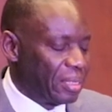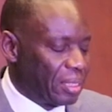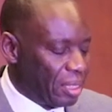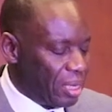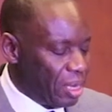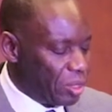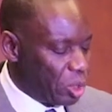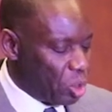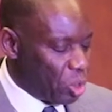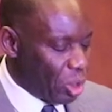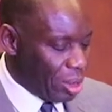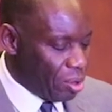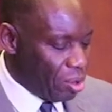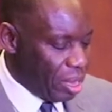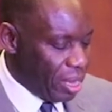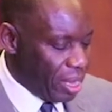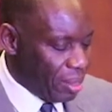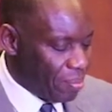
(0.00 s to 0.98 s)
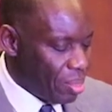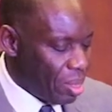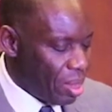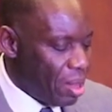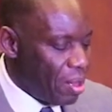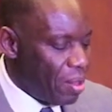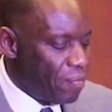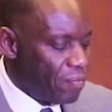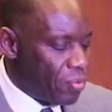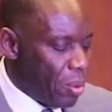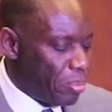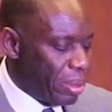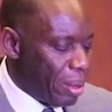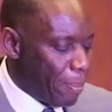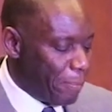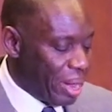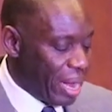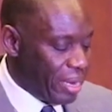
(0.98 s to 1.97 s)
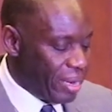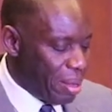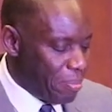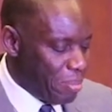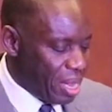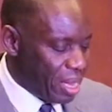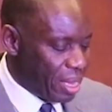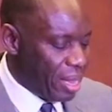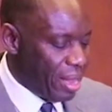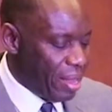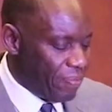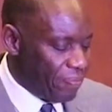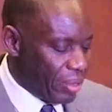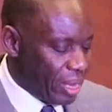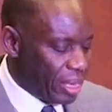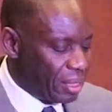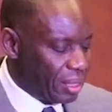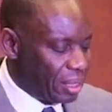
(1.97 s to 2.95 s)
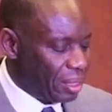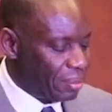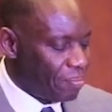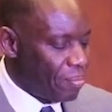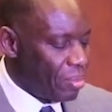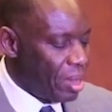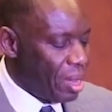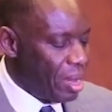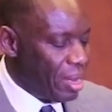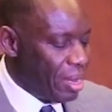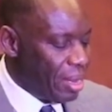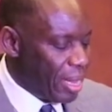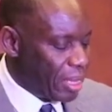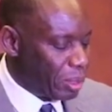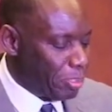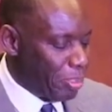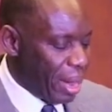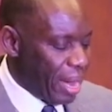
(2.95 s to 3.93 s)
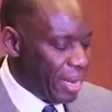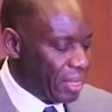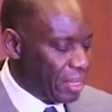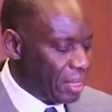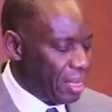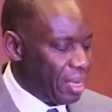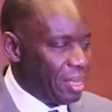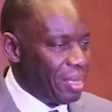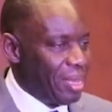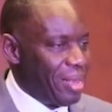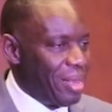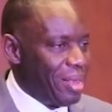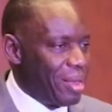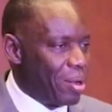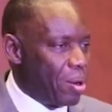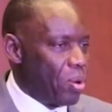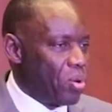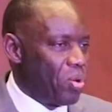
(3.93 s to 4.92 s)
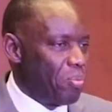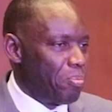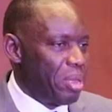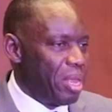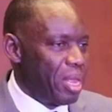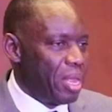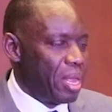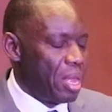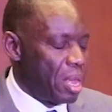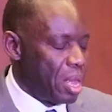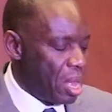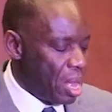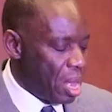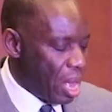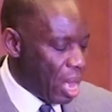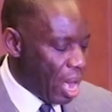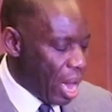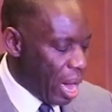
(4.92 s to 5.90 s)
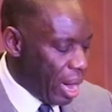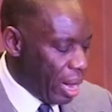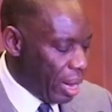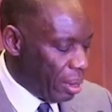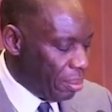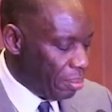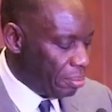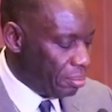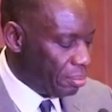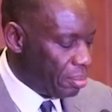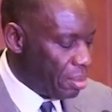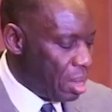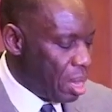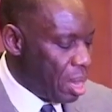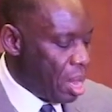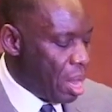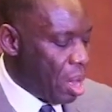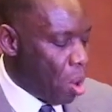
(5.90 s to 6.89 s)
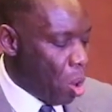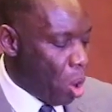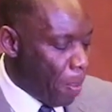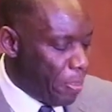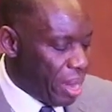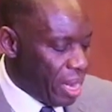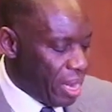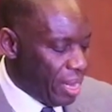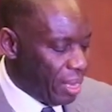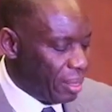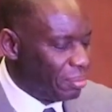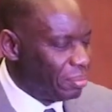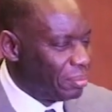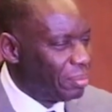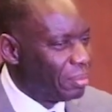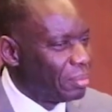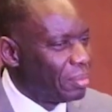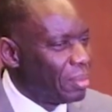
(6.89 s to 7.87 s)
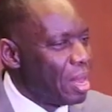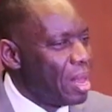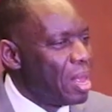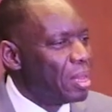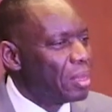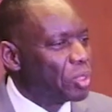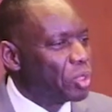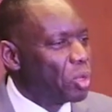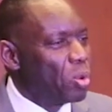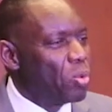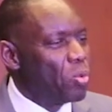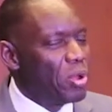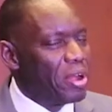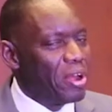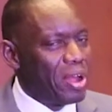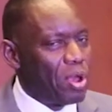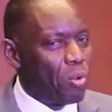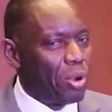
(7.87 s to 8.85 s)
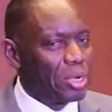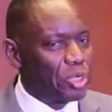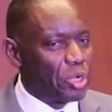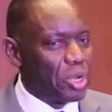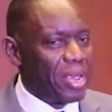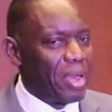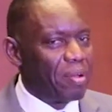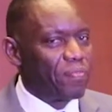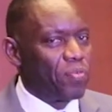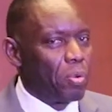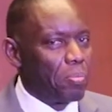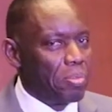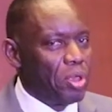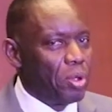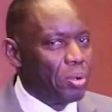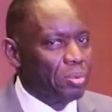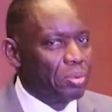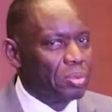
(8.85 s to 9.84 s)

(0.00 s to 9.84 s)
are still struggling from the pandemic effects despite the economy um, opening. So we really want to hear from you.